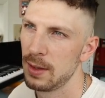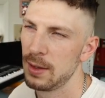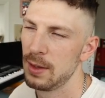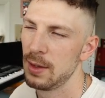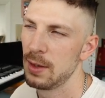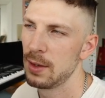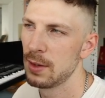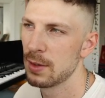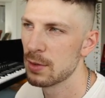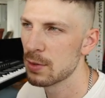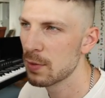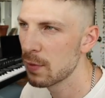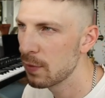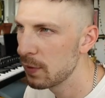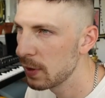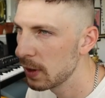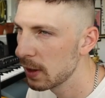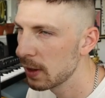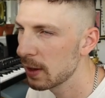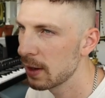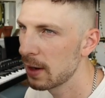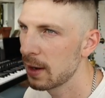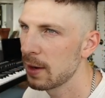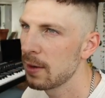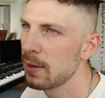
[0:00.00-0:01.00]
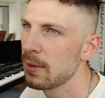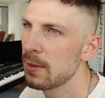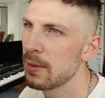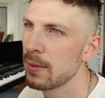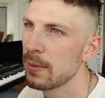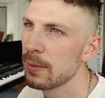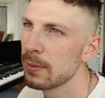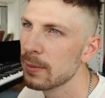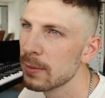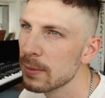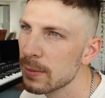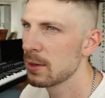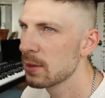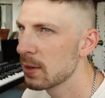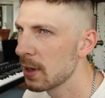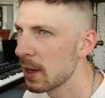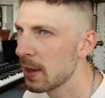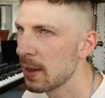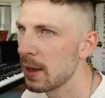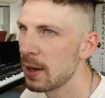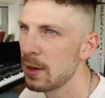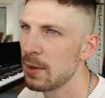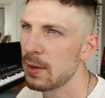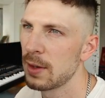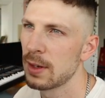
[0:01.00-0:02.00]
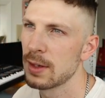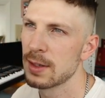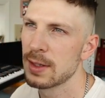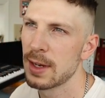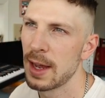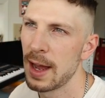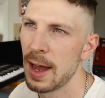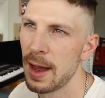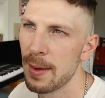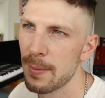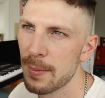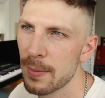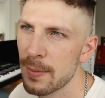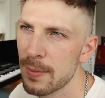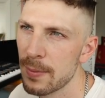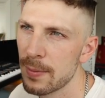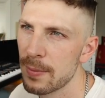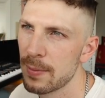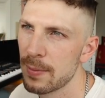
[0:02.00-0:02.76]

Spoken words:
you can just feel it out and then you can tap.